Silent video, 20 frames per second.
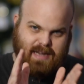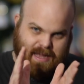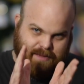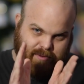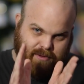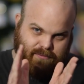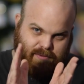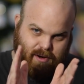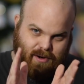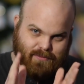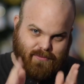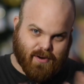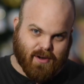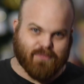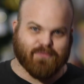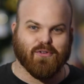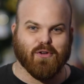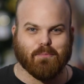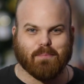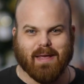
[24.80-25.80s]
to having very,
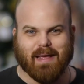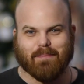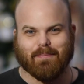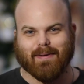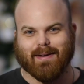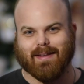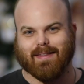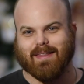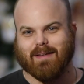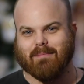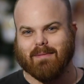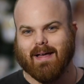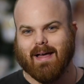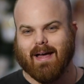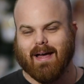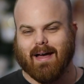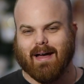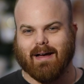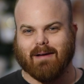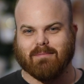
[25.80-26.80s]
very few people in them.
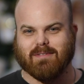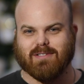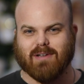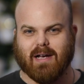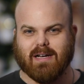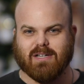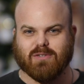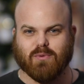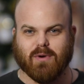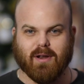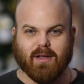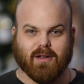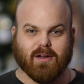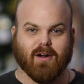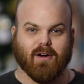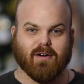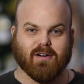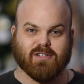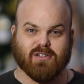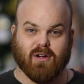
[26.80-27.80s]
So I just want to
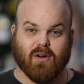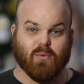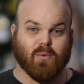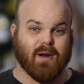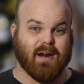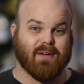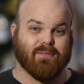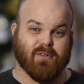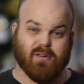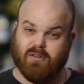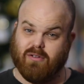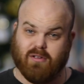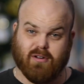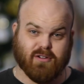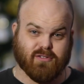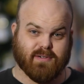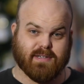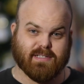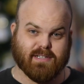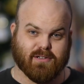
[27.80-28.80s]
encourage you on whatever New
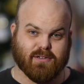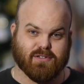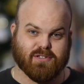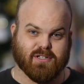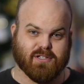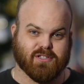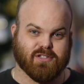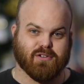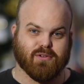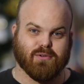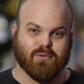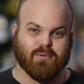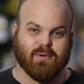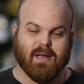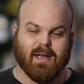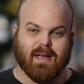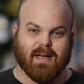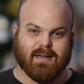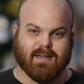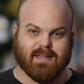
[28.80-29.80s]
Year's resolutions you
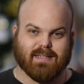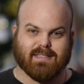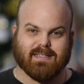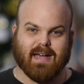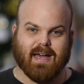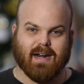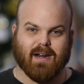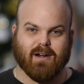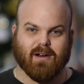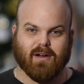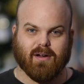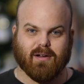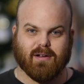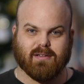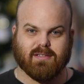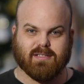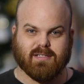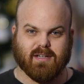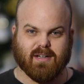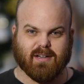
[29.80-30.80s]
decided
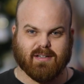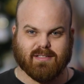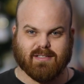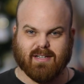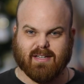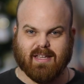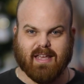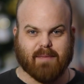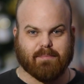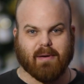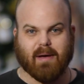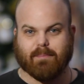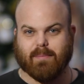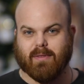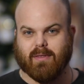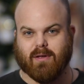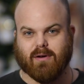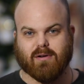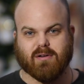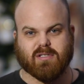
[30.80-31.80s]
on to keep up
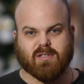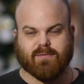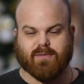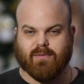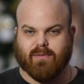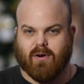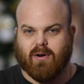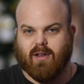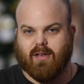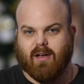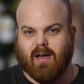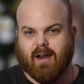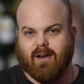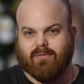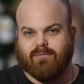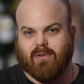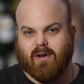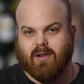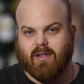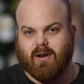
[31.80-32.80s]
in those, if you've already kind
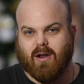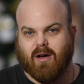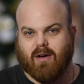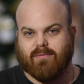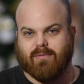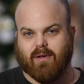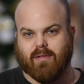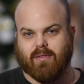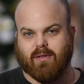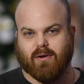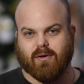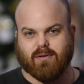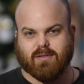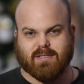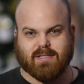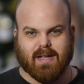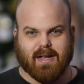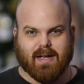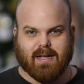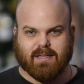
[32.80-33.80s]
of fallen off on
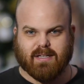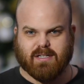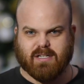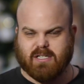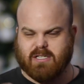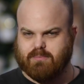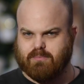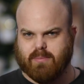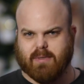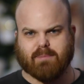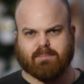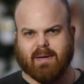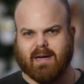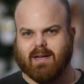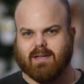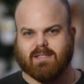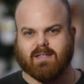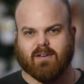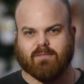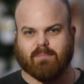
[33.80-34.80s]
those, to just
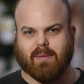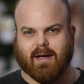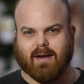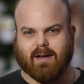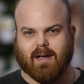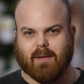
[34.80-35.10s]
pick yourself back